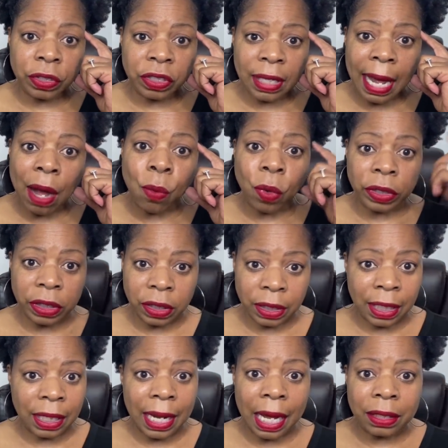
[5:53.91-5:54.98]
is now wanting to
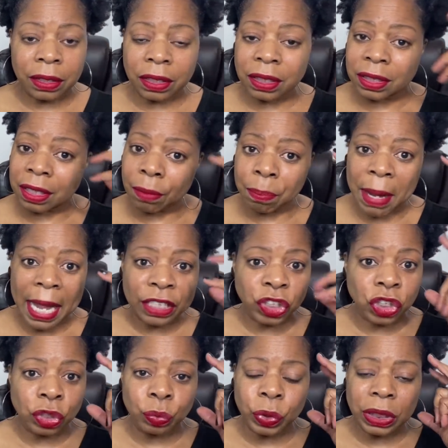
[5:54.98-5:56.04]
get out under
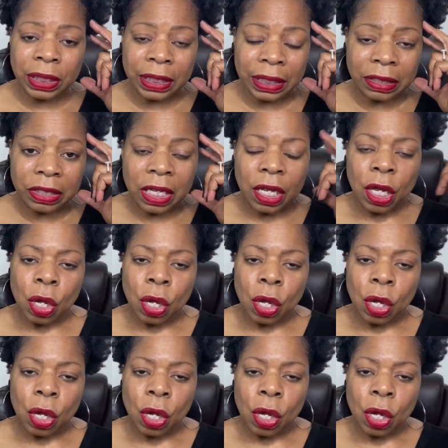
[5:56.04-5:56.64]
compassionate release.